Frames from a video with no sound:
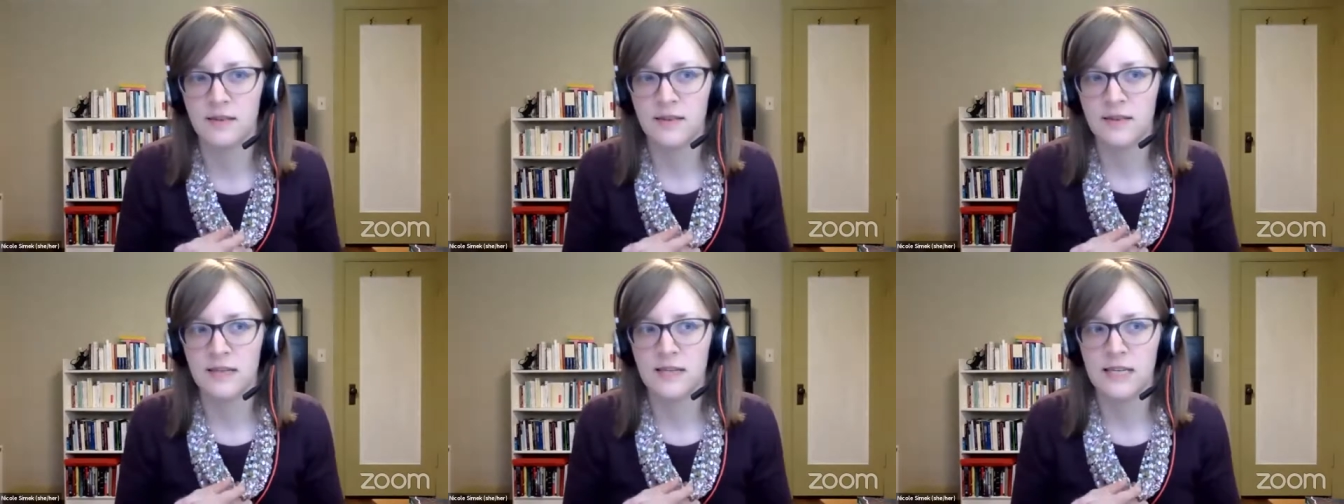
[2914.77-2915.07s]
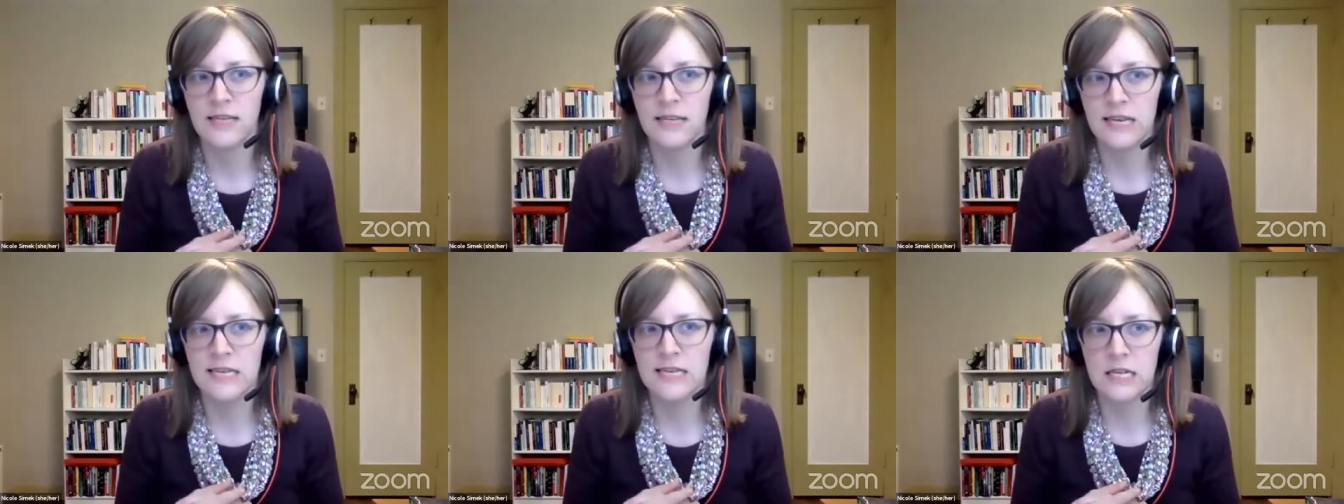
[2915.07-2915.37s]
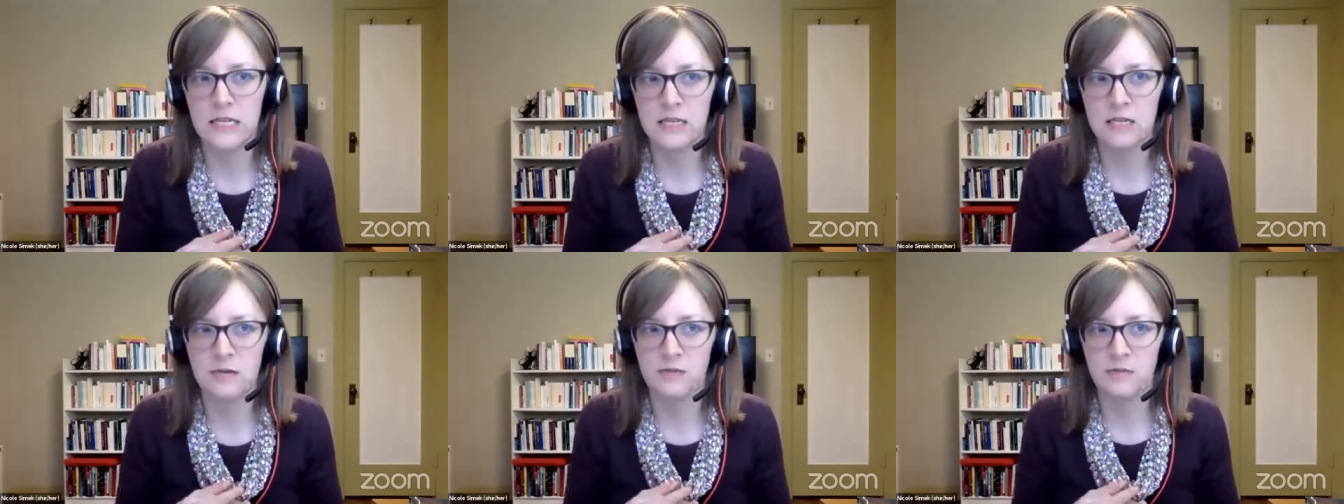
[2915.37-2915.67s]
to get a
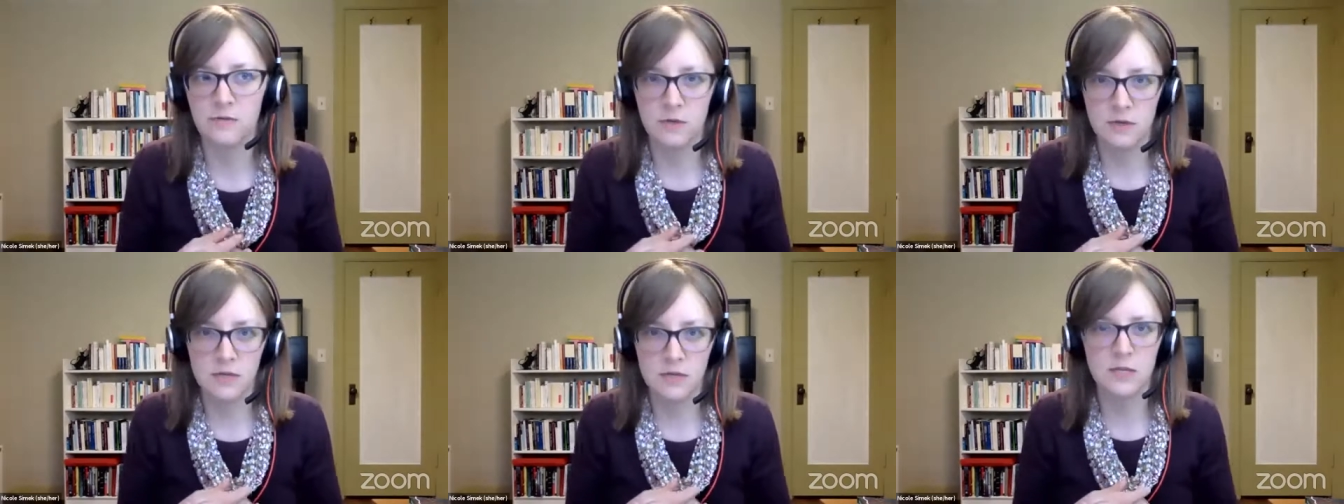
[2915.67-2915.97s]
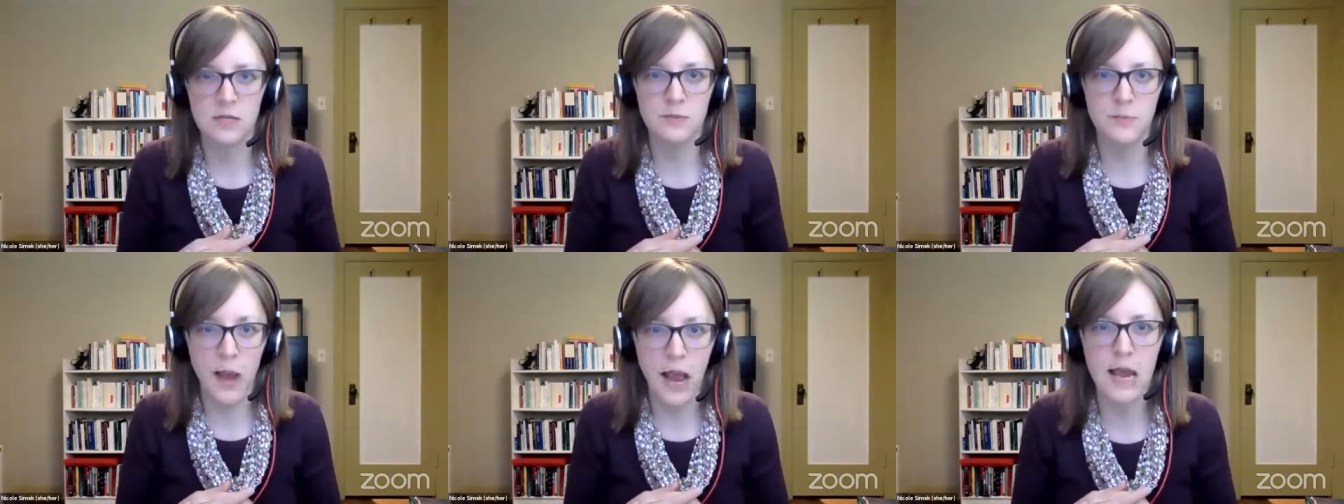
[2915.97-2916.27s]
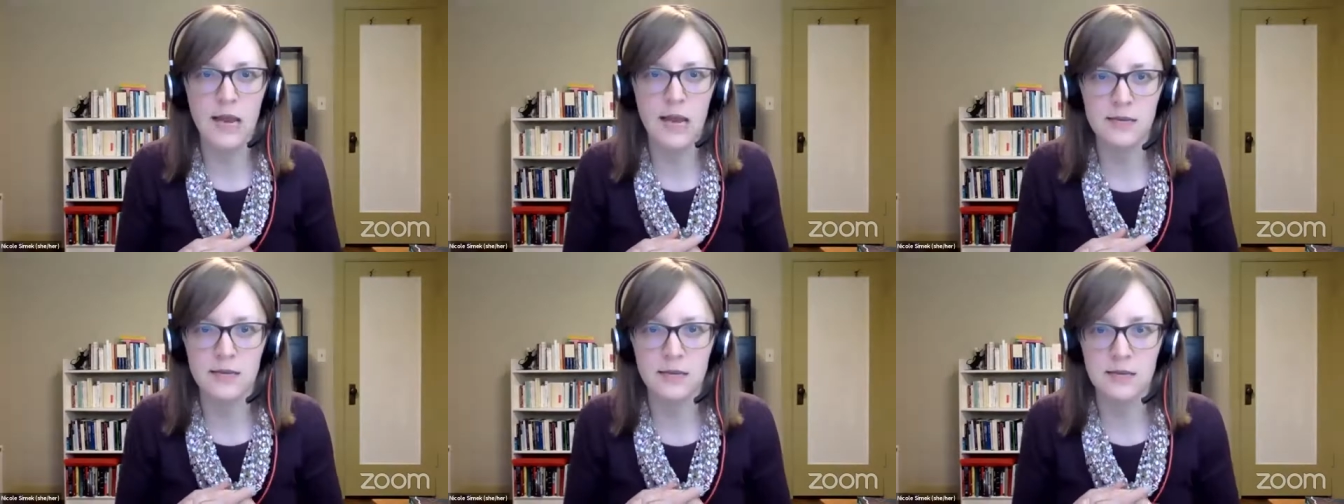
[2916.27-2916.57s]
sense of the
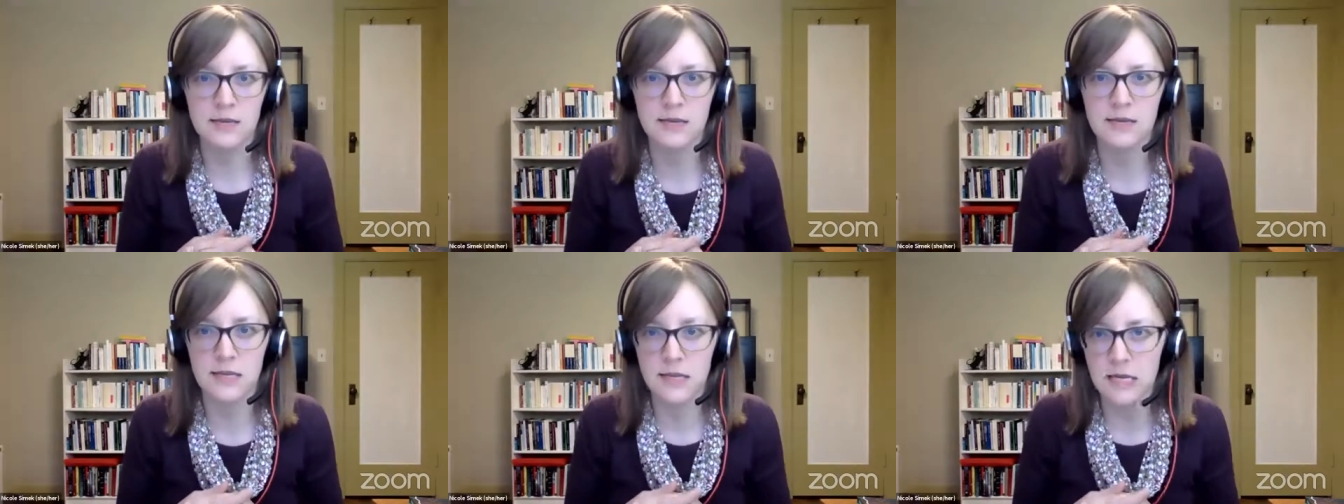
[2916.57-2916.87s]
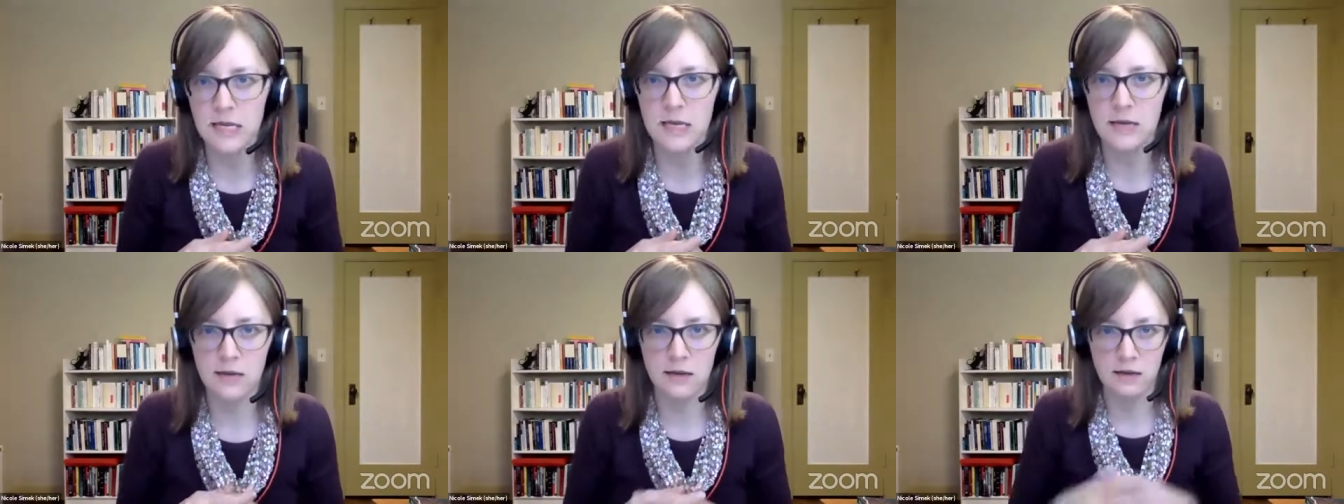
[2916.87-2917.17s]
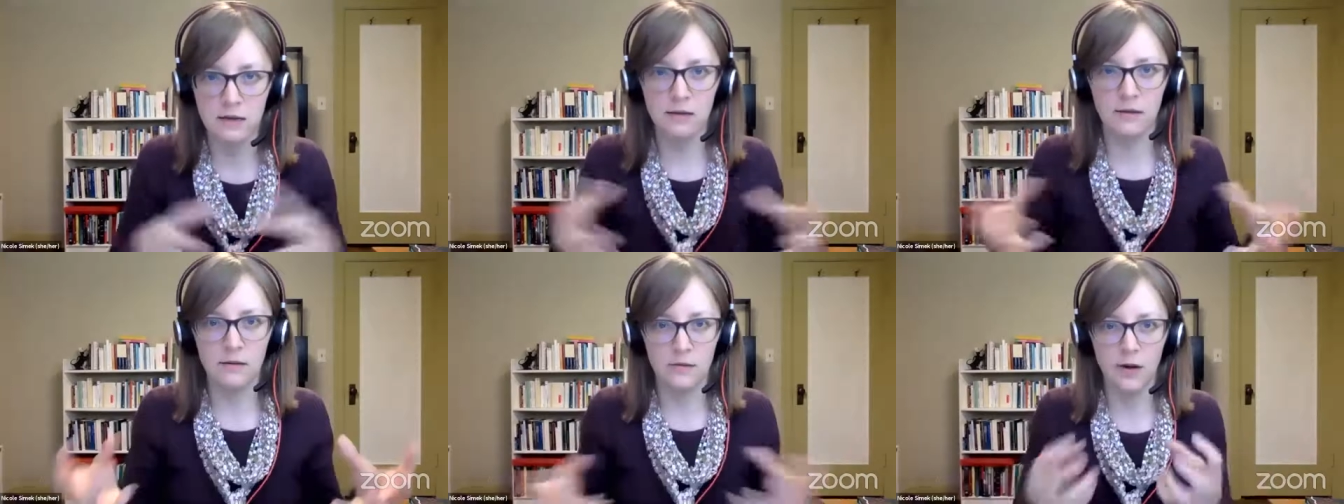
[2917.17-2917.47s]
space and
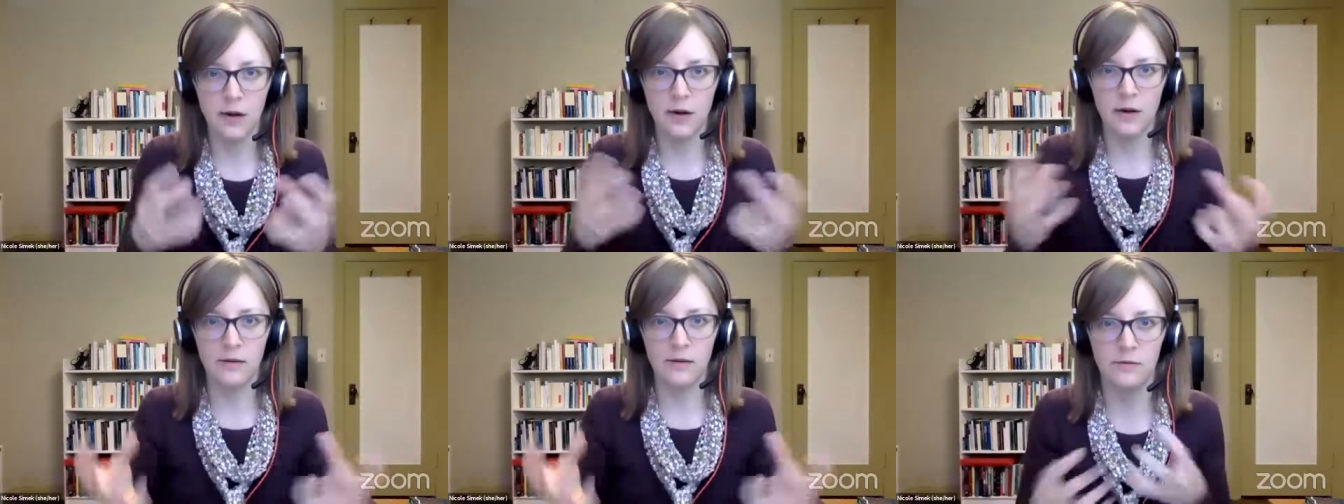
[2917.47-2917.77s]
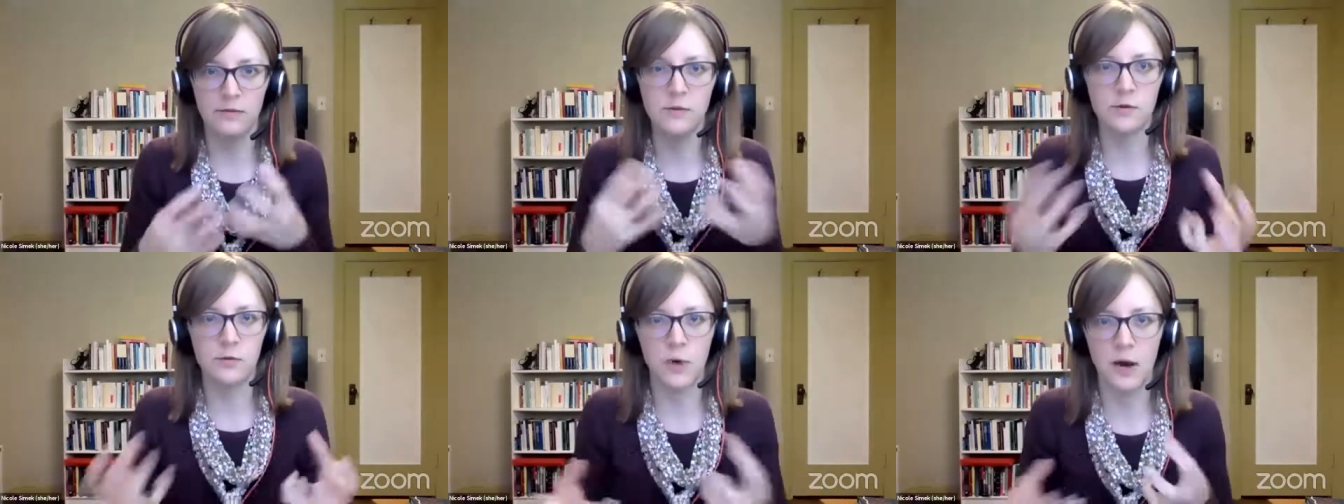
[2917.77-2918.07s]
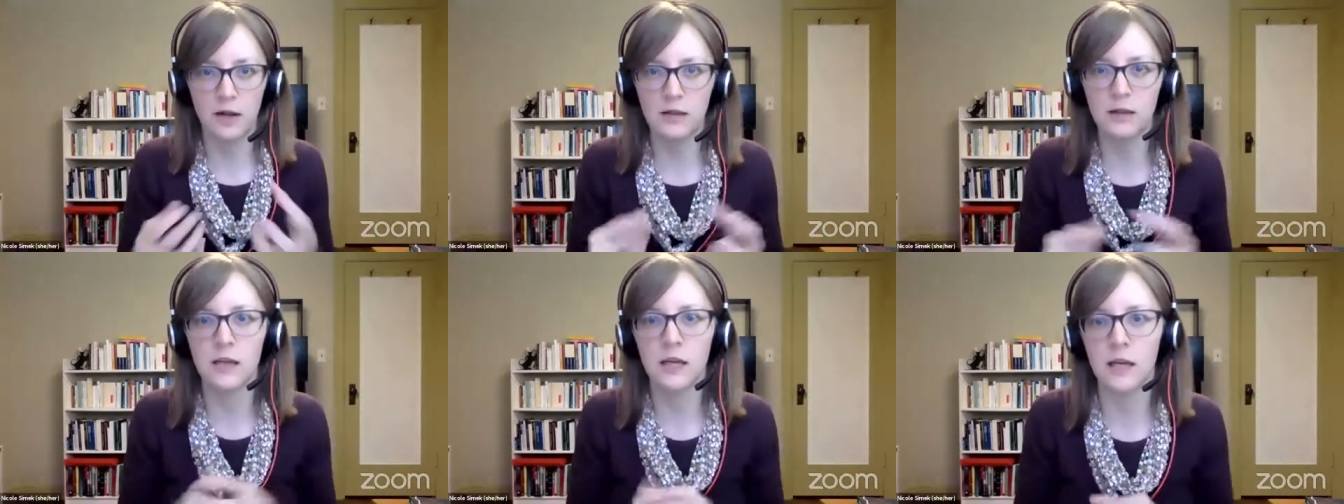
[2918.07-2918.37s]
see kind of
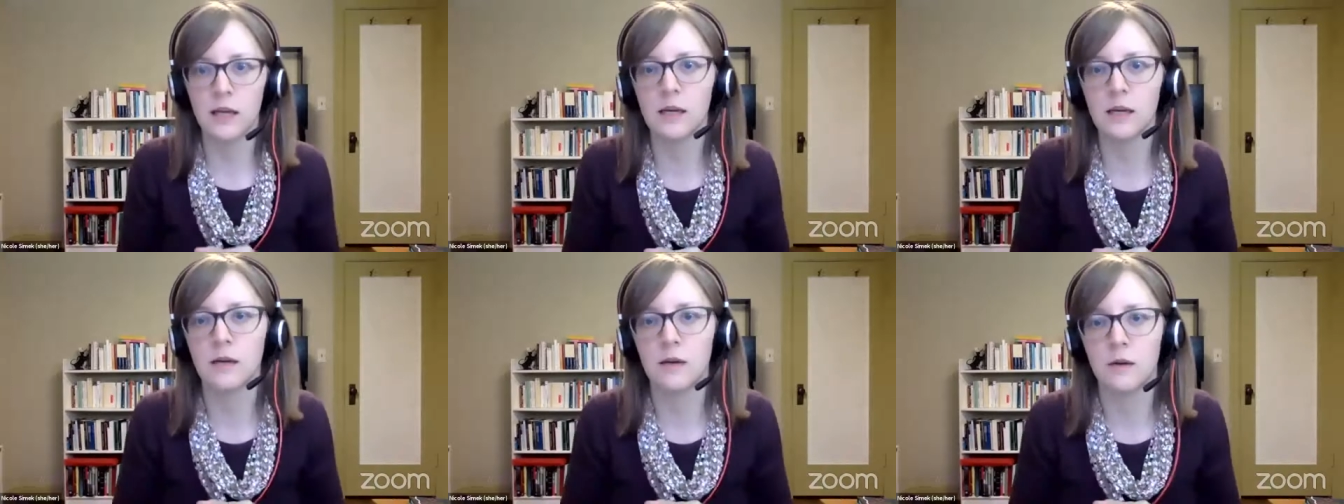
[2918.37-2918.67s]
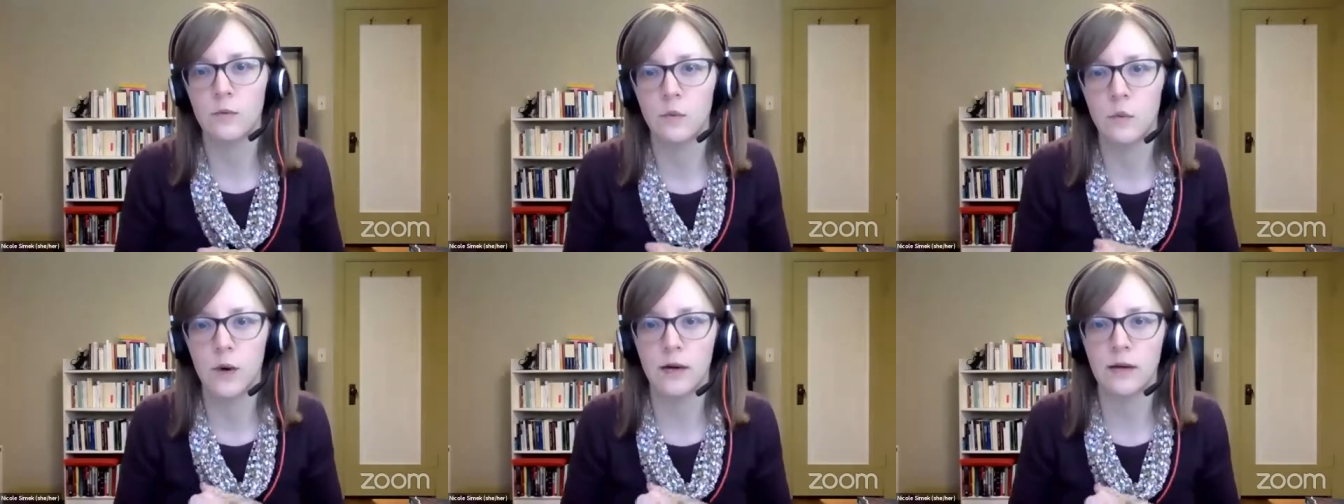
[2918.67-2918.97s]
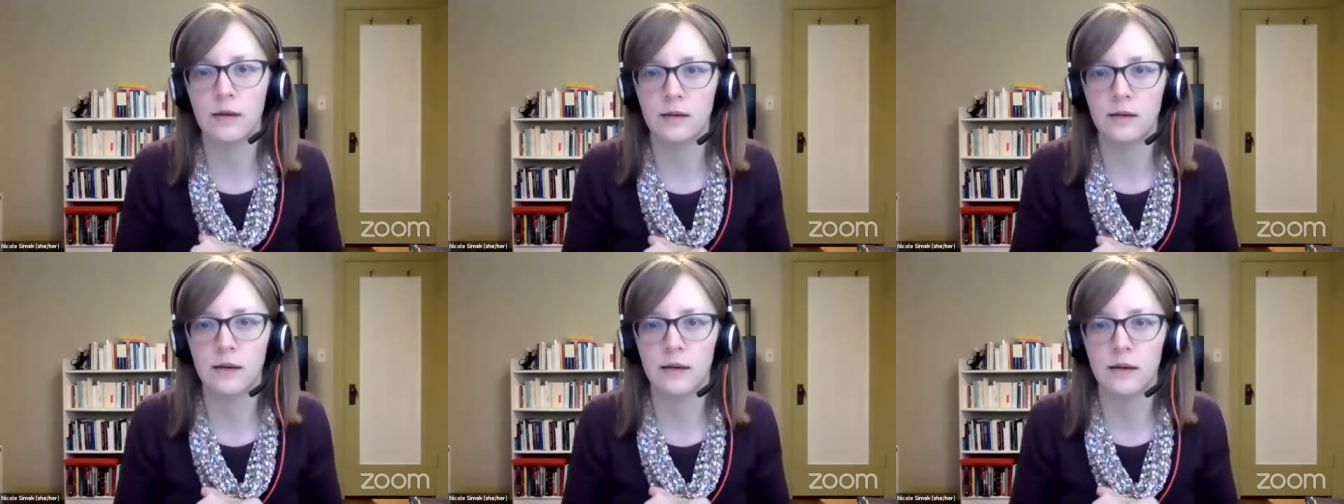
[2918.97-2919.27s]
directly
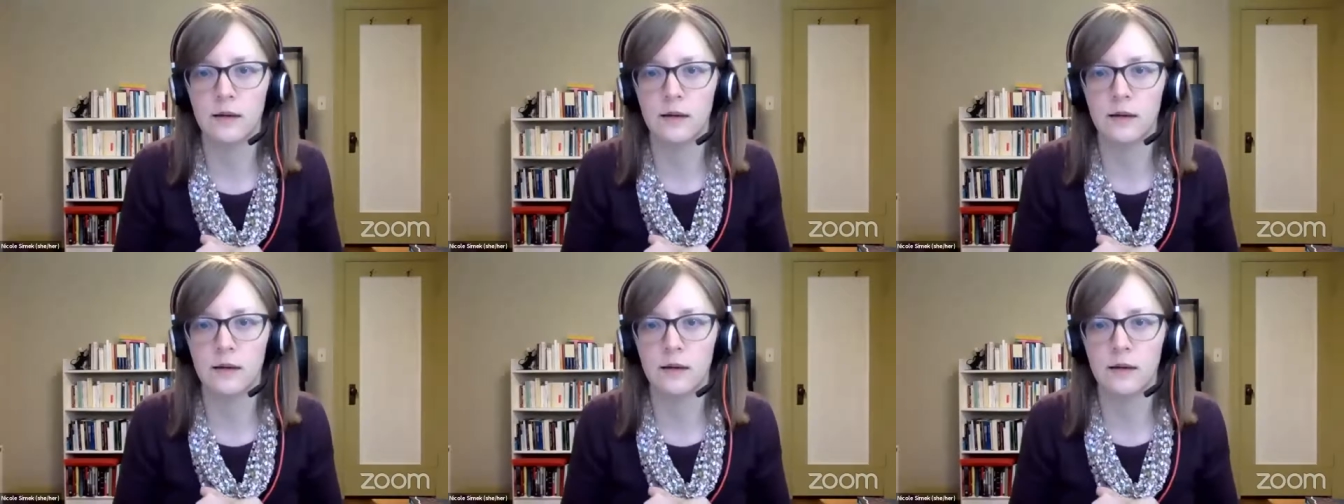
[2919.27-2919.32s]
what